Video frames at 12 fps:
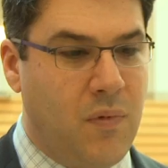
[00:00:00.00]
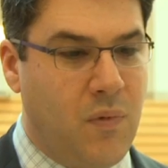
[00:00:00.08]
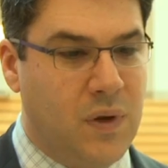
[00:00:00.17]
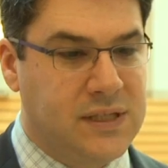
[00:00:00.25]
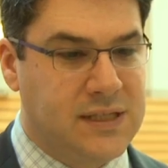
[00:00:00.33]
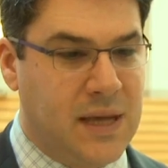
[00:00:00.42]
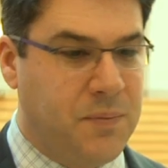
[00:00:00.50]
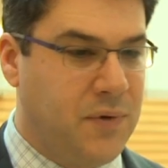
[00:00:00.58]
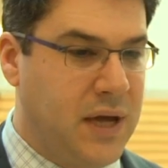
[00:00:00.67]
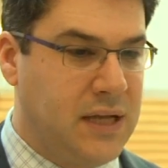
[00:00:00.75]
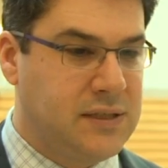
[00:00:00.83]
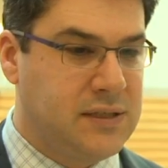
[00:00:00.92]
What
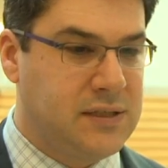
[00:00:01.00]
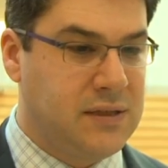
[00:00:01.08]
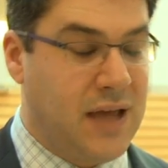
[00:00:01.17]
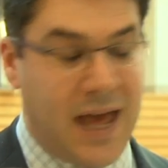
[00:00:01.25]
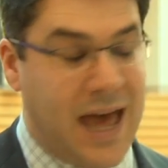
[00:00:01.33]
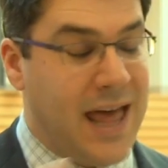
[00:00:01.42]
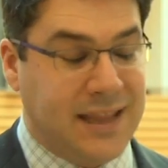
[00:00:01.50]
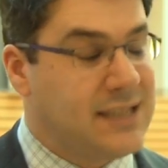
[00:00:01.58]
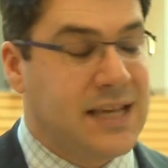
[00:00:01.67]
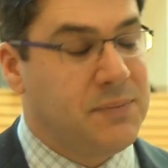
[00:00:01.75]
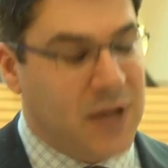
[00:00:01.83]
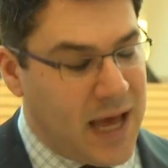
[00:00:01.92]
separates, at the
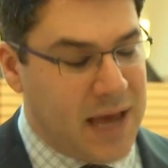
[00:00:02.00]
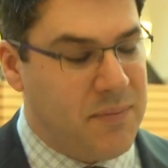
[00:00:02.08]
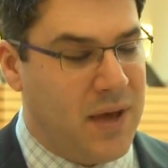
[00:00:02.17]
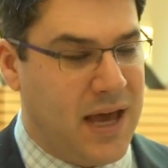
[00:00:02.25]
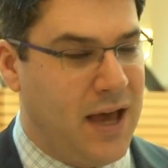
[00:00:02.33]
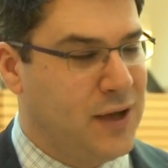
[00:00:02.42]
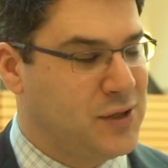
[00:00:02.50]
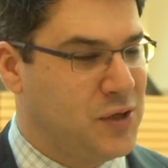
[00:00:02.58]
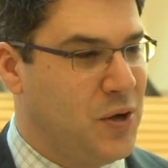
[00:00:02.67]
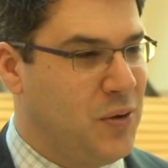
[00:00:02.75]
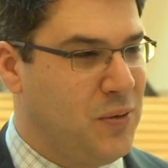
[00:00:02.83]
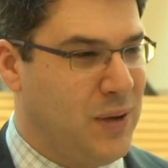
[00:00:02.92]
same time, I also
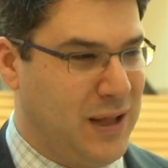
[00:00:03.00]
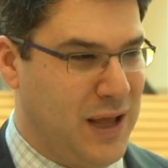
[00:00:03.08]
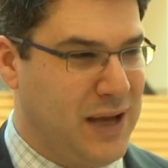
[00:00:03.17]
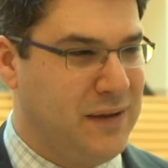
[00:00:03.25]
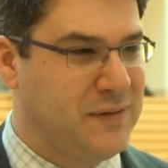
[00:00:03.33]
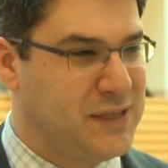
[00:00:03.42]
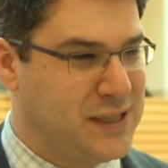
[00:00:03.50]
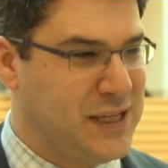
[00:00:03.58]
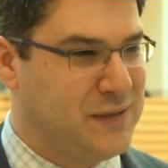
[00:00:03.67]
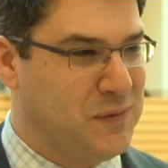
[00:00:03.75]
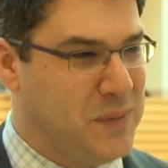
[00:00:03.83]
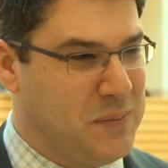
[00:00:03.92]
know a lot of
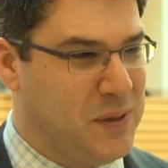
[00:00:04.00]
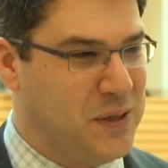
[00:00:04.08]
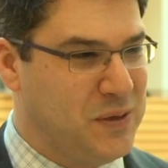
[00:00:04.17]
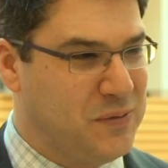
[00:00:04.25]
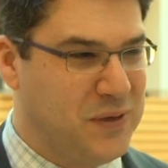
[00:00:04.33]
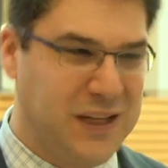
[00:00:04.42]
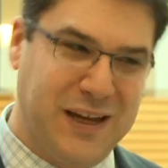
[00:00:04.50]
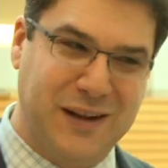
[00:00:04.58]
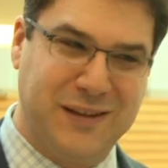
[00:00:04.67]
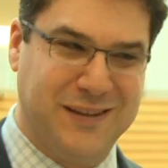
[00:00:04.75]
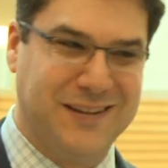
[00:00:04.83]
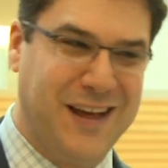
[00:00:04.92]
successful people who really
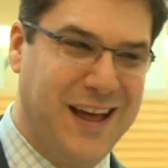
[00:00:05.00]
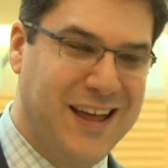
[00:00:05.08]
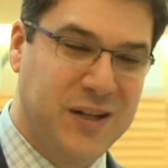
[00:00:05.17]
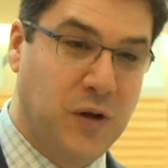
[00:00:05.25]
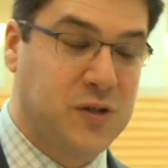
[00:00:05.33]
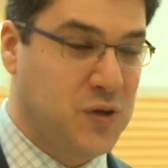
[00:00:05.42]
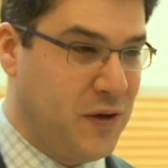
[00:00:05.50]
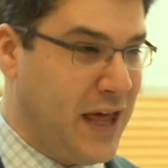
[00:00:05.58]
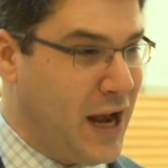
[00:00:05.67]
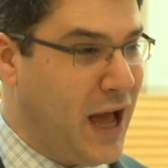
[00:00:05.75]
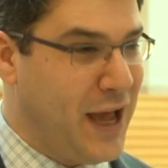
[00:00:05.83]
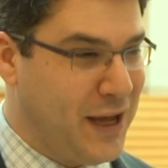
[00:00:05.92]
don't score
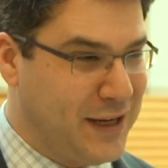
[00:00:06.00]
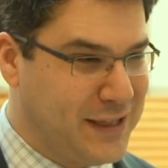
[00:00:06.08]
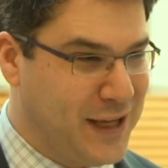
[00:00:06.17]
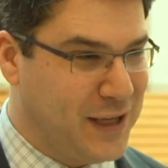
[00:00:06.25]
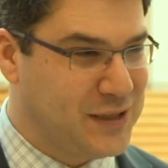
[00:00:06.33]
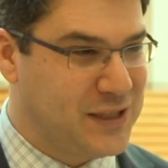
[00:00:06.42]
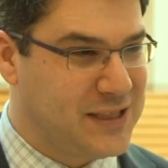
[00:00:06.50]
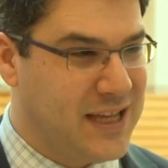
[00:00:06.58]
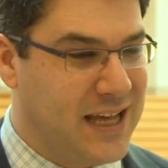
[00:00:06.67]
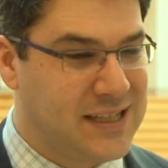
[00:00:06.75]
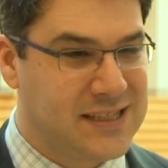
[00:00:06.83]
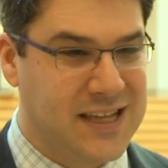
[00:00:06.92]
that high on intelligence
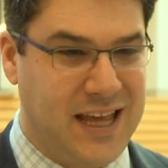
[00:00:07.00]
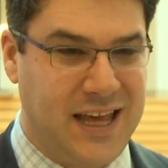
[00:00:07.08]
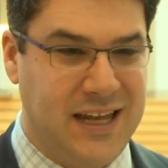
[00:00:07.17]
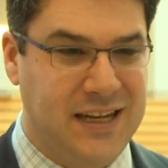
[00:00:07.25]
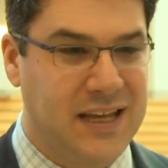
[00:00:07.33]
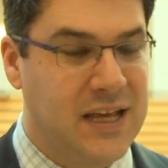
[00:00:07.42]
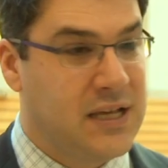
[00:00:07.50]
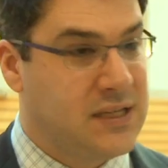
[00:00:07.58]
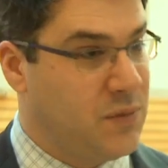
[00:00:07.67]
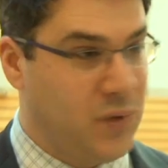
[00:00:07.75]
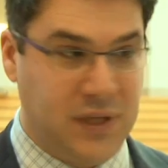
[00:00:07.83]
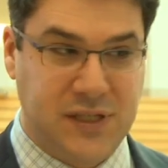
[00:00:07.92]
tests, and
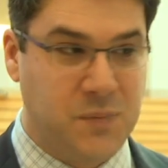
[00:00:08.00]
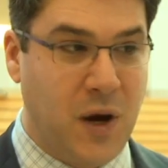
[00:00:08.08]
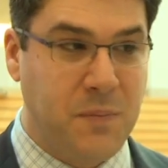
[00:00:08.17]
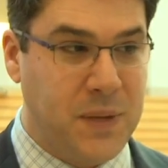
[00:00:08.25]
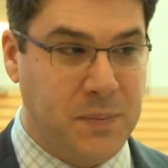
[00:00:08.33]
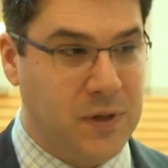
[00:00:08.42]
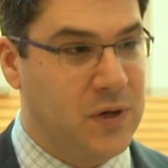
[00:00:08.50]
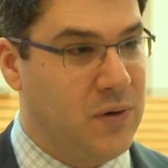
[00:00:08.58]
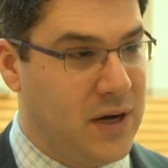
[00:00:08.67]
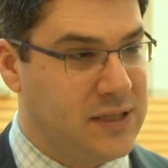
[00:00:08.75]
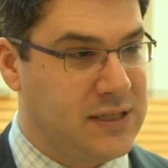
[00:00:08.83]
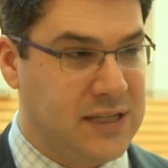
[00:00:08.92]
some really smart people
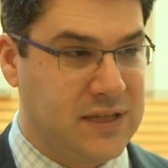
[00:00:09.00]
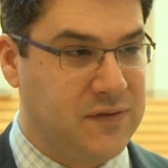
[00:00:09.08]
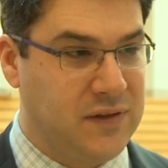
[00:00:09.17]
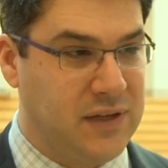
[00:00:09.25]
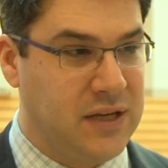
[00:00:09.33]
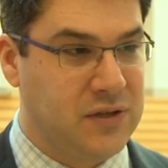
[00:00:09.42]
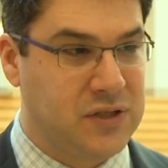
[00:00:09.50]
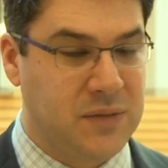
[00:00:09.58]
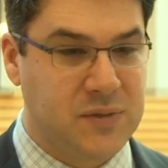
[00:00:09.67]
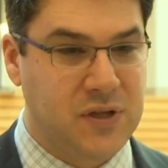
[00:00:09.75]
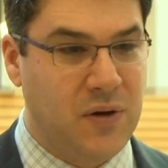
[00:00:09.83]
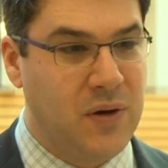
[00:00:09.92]
who aren't successful in
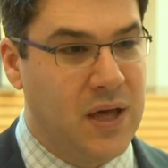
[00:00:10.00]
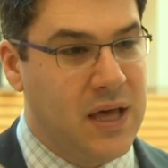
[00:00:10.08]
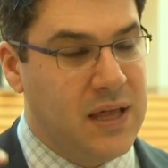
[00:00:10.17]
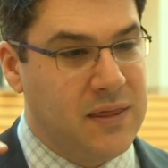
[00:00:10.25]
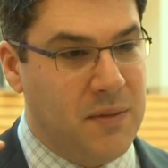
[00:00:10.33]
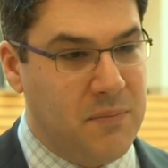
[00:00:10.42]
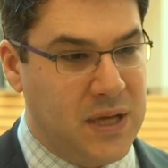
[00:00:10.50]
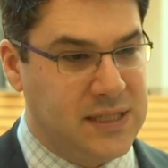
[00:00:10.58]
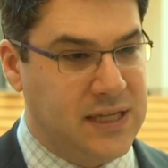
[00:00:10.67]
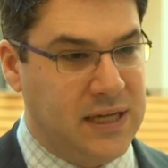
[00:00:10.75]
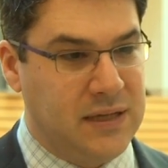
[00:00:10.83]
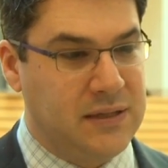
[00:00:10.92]
leadership. So the
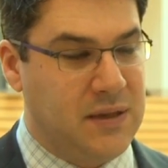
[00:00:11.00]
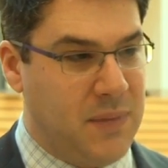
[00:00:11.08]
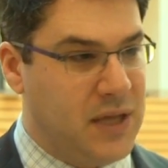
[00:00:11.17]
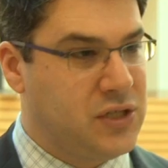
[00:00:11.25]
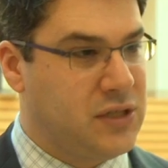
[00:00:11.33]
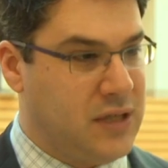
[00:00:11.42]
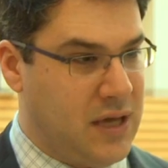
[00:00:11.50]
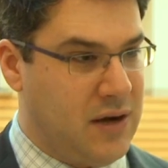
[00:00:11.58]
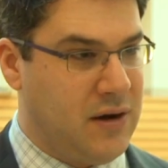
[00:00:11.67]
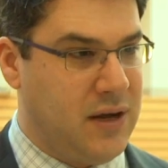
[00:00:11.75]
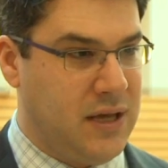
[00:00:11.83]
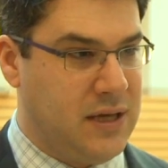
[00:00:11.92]
missing dimension
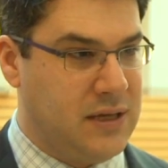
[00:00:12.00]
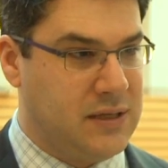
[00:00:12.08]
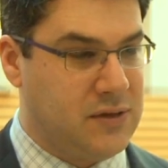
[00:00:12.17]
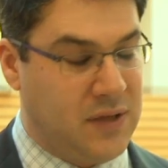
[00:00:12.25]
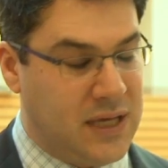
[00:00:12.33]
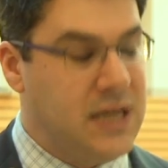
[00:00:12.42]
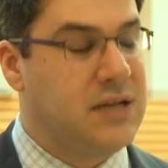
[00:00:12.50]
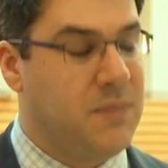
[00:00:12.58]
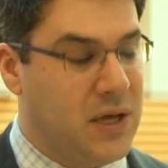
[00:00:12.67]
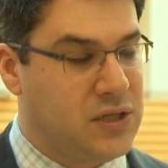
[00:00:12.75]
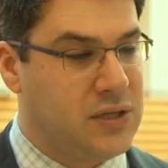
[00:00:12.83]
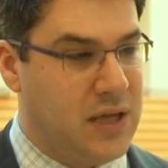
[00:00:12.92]
there is, or the key
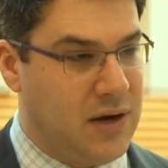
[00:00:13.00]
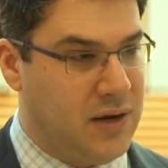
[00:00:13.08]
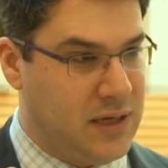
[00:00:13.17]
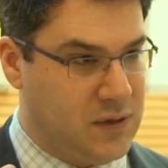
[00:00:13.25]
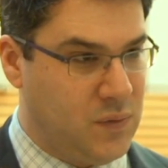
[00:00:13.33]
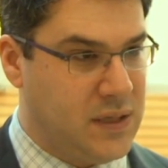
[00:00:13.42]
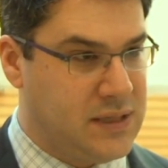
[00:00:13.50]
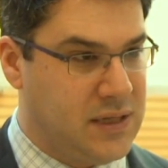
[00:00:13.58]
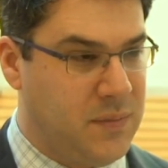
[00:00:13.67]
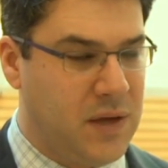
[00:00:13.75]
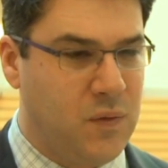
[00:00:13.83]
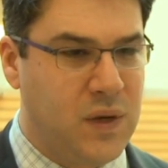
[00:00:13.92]
dimension there is
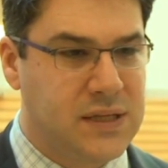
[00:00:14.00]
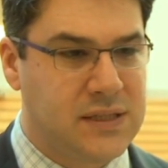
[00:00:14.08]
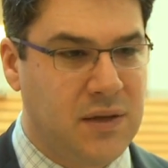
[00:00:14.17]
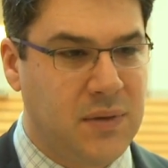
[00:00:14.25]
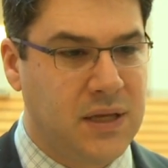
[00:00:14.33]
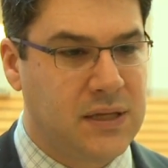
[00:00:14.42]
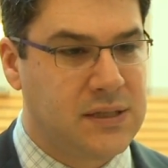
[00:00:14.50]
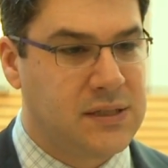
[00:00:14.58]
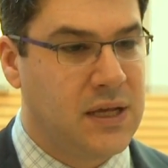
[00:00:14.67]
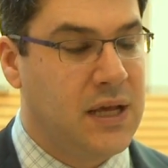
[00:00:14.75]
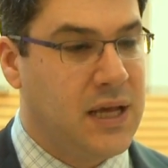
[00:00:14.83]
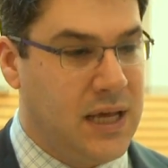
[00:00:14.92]
wisdom. And wisdom
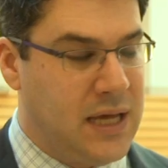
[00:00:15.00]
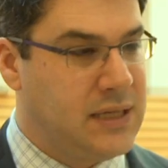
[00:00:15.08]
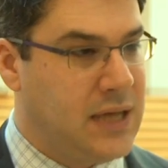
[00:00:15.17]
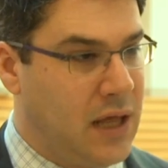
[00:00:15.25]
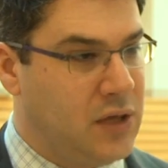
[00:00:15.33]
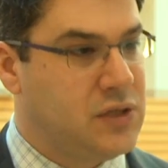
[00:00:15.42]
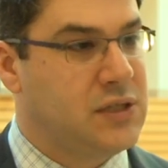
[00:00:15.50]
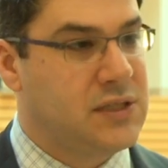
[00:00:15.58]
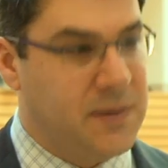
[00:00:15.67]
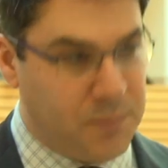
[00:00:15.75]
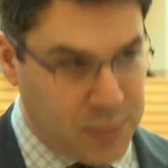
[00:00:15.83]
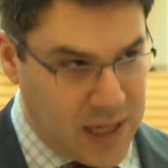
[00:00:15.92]
is
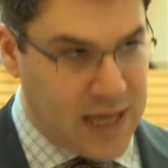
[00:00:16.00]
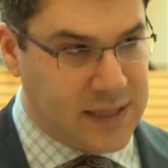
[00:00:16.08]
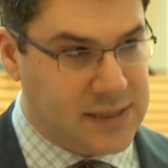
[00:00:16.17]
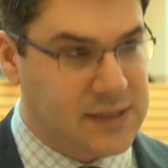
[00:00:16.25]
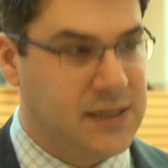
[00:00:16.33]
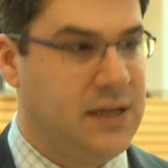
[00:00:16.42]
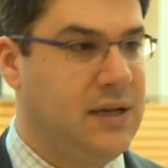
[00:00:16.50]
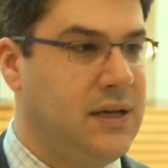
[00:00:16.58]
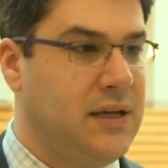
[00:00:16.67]
intelligence plus